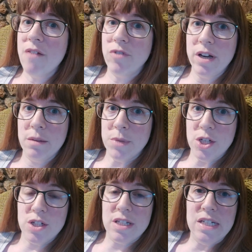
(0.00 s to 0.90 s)
every
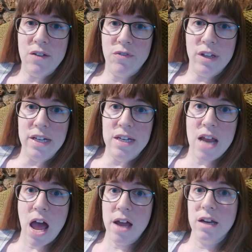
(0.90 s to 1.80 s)
image is definitely
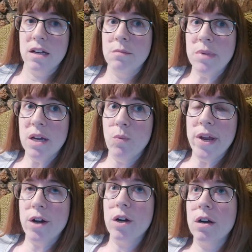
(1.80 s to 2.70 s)
not going to be a
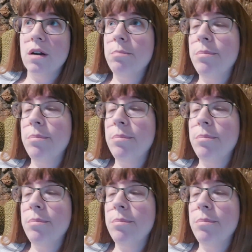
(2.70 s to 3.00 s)
winner,